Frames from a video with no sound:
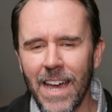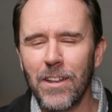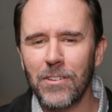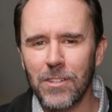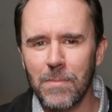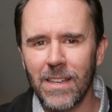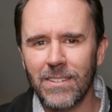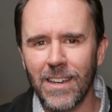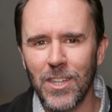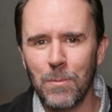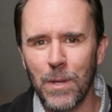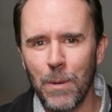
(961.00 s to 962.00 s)
I know some
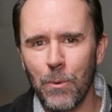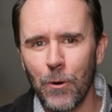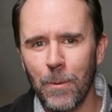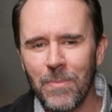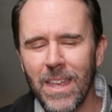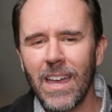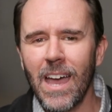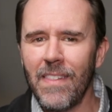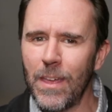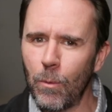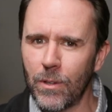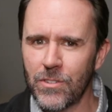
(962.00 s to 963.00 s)
SIU people, and
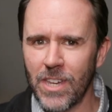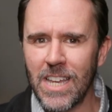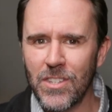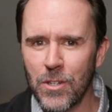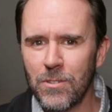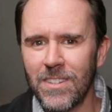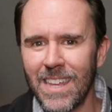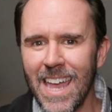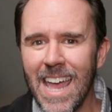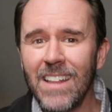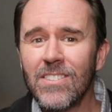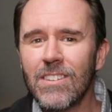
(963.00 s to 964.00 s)
they will chase you to
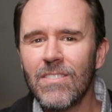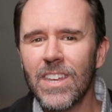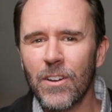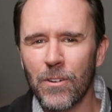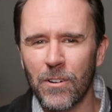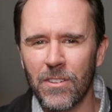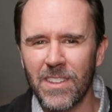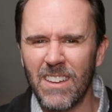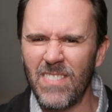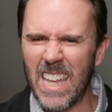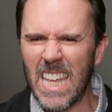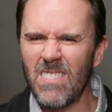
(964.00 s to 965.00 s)
the ends of the earth if
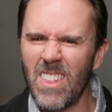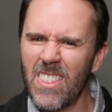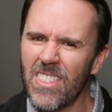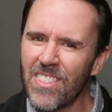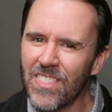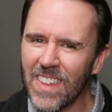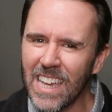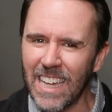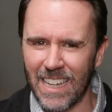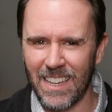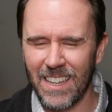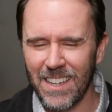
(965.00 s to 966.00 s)
they even
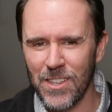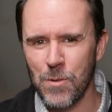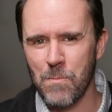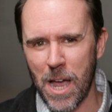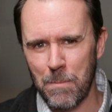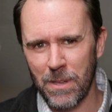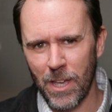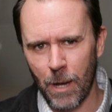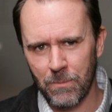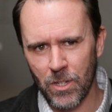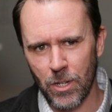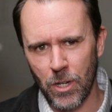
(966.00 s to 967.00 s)
think you might be
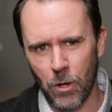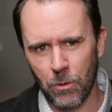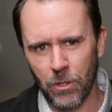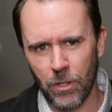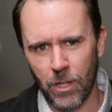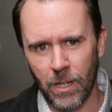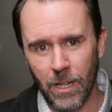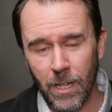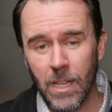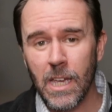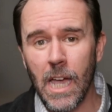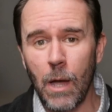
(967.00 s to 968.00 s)
up to no good.
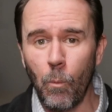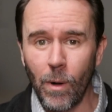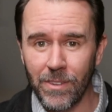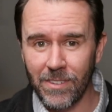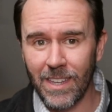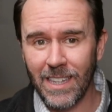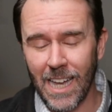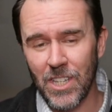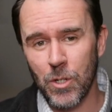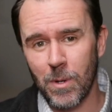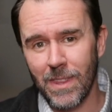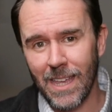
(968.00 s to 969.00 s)
And once they
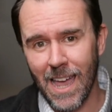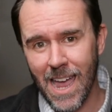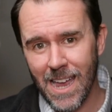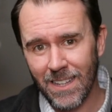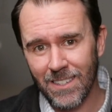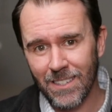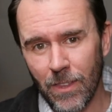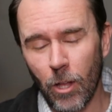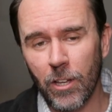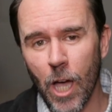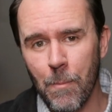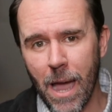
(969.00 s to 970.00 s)
catch you in the act, they'll
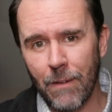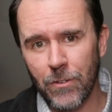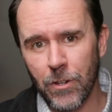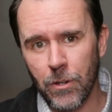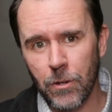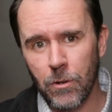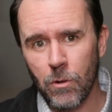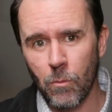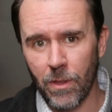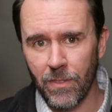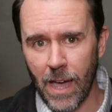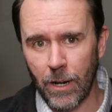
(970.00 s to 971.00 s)
come after you
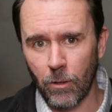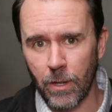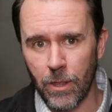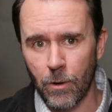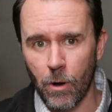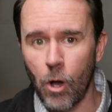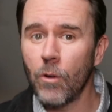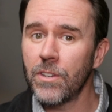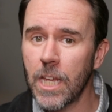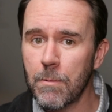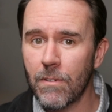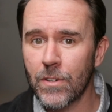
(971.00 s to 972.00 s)
with not only their own
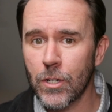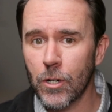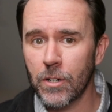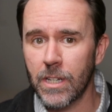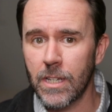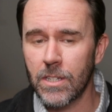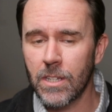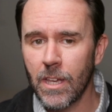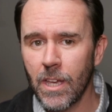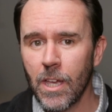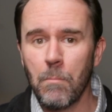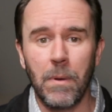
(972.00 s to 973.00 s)
team of attorneys,
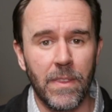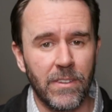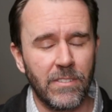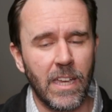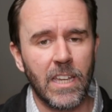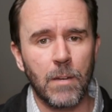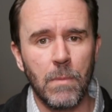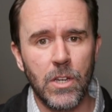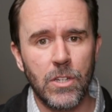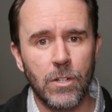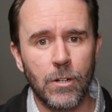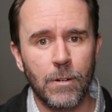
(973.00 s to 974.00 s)
but the state
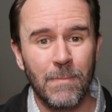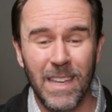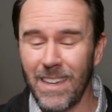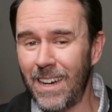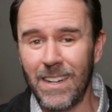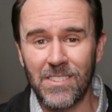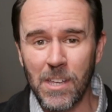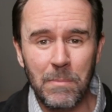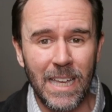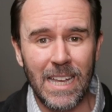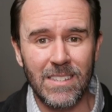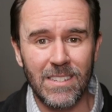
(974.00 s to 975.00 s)
commissioner, and in some
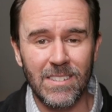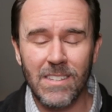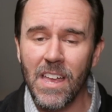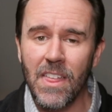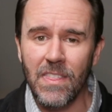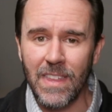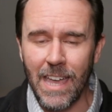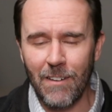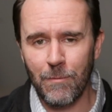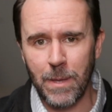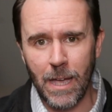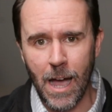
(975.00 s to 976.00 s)
cases, the
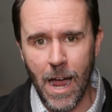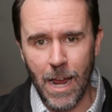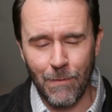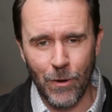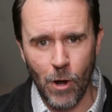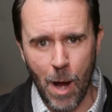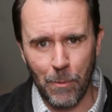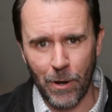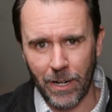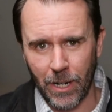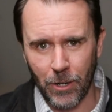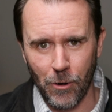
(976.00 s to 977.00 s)
FBI if you're
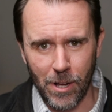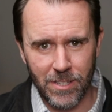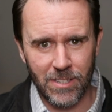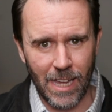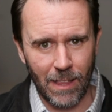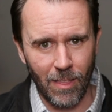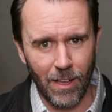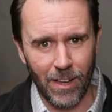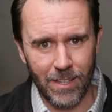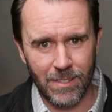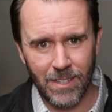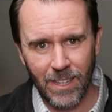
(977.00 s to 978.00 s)
operating across state
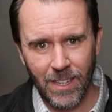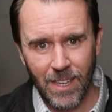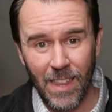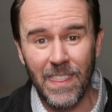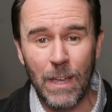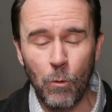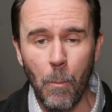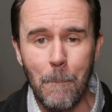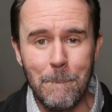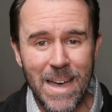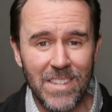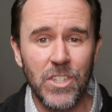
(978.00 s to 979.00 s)
lines. They will
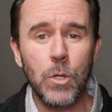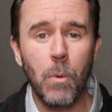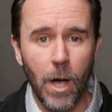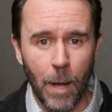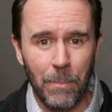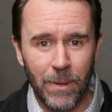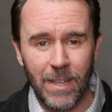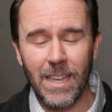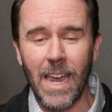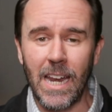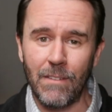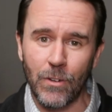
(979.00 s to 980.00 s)
mess you up,
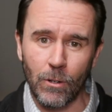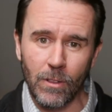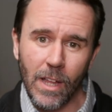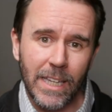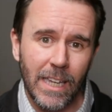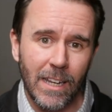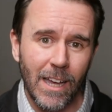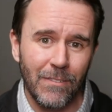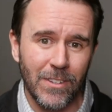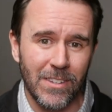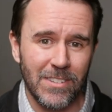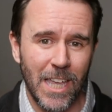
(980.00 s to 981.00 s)
and if you're lucky
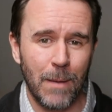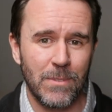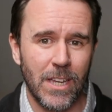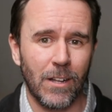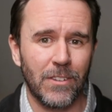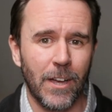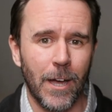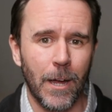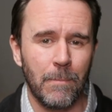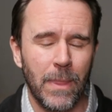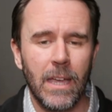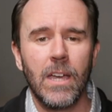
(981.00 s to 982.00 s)
enough to escape jail
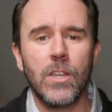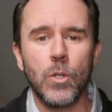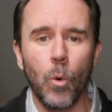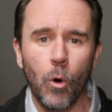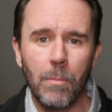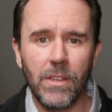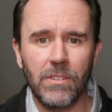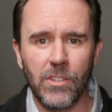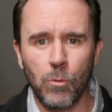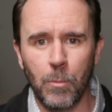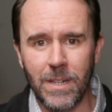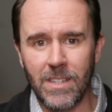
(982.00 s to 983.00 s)
time, your
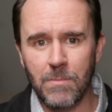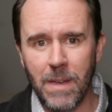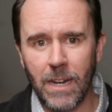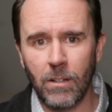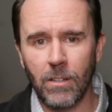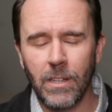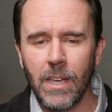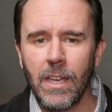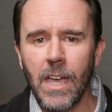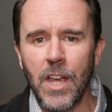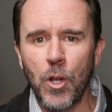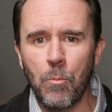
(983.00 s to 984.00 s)
business will be dismantled,
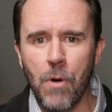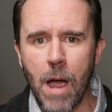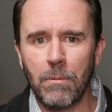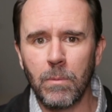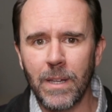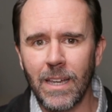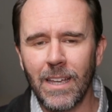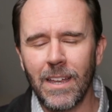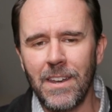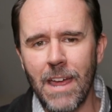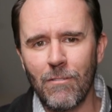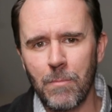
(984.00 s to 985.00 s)
and you'll probably
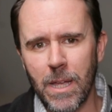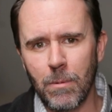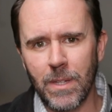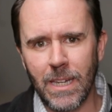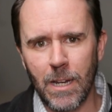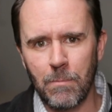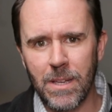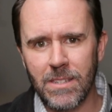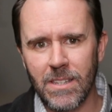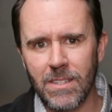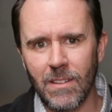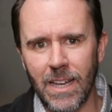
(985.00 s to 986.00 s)
never be able to get a
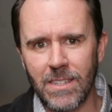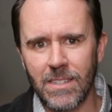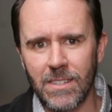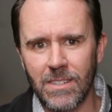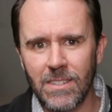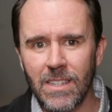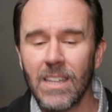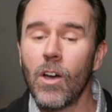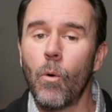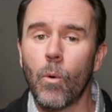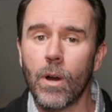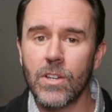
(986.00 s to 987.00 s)
business license
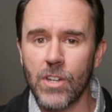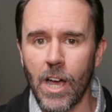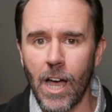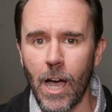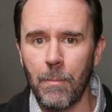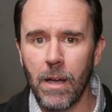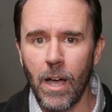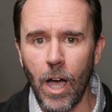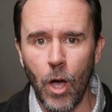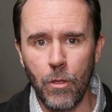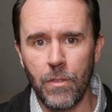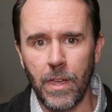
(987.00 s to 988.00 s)
or a job
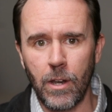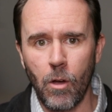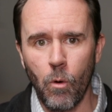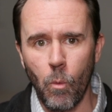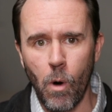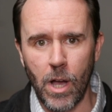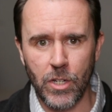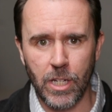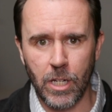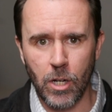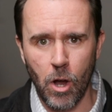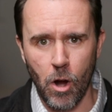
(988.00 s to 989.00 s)
other than
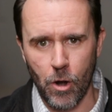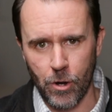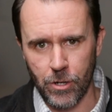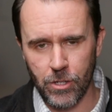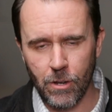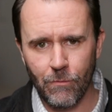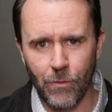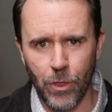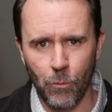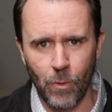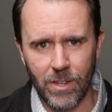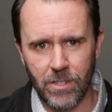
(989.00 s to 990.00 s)
washing cars for
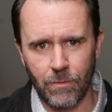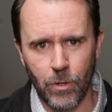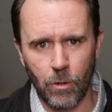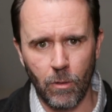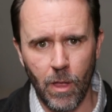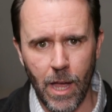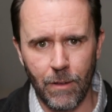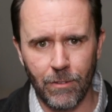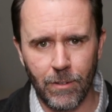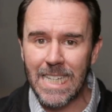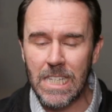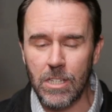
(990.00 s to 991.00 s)
the rest of your
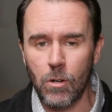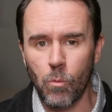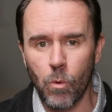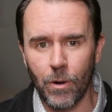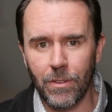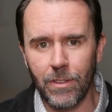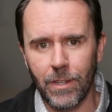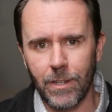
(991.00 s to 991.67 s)
life. Is it worth